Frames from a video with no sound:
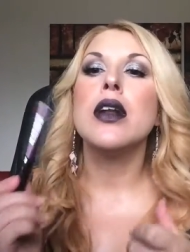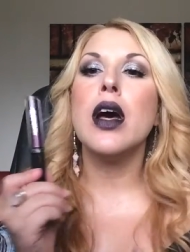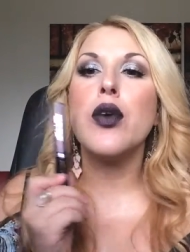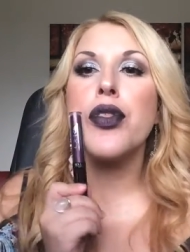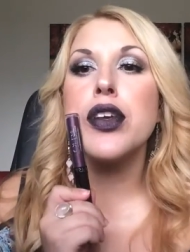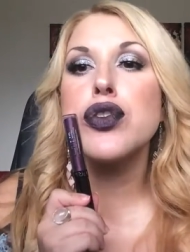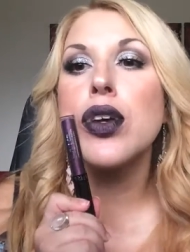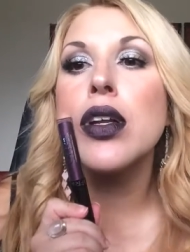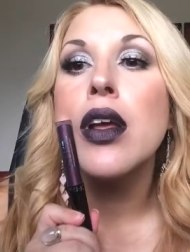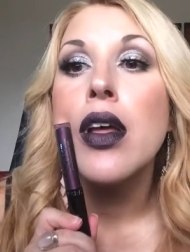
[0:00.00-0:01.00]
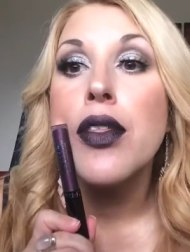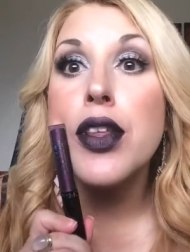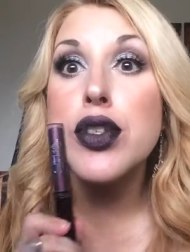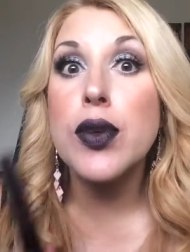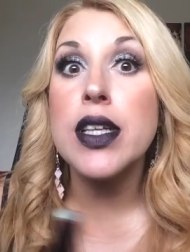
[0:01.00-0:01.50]
Now this
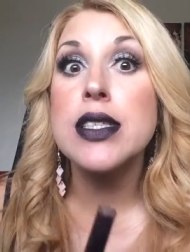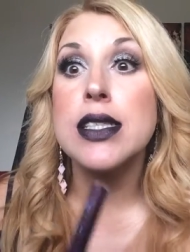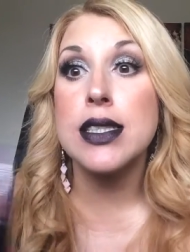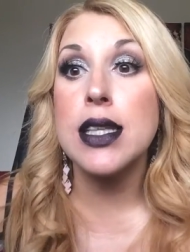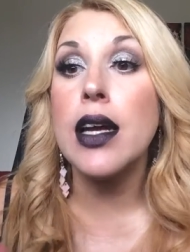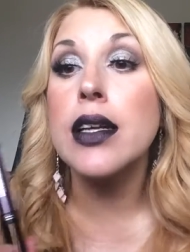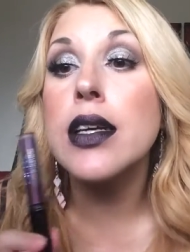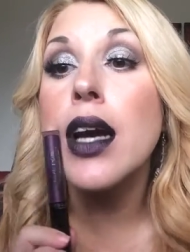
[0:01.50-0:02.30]
one is a stunning